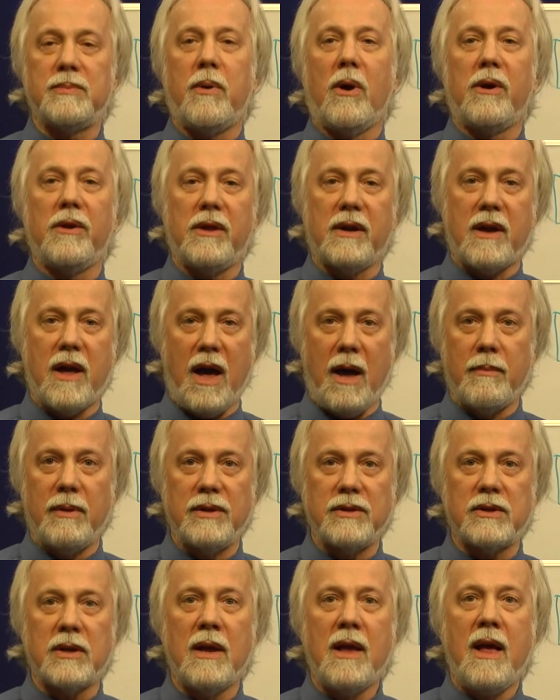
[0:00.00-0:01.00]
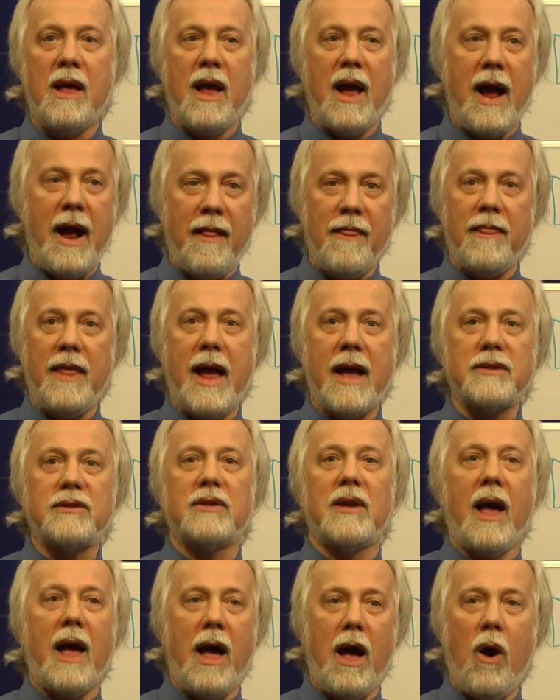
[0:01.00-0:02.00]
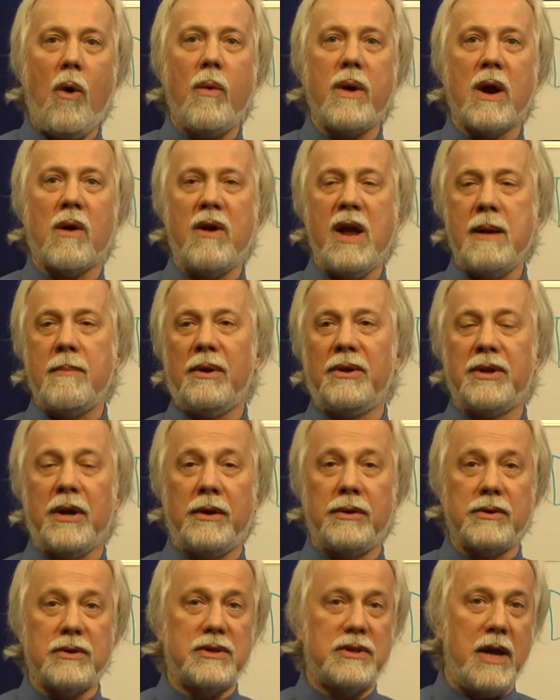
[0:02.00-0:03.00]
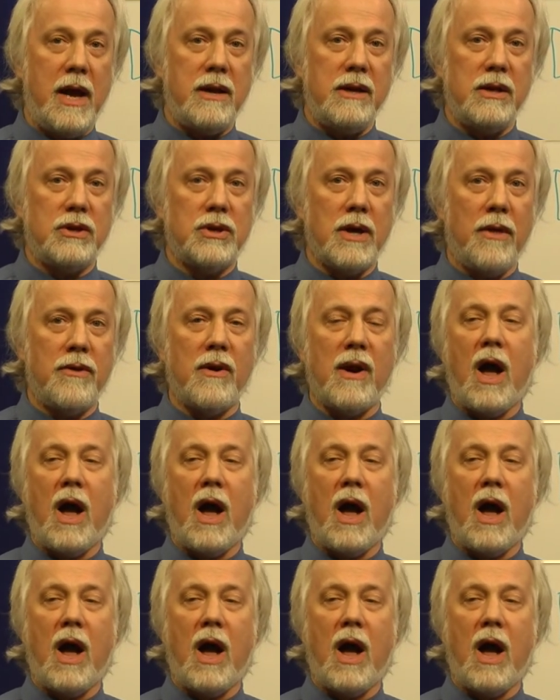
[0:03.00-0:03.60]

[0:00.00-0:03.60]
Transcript: part of the commons. And that's how we are able to understand each other,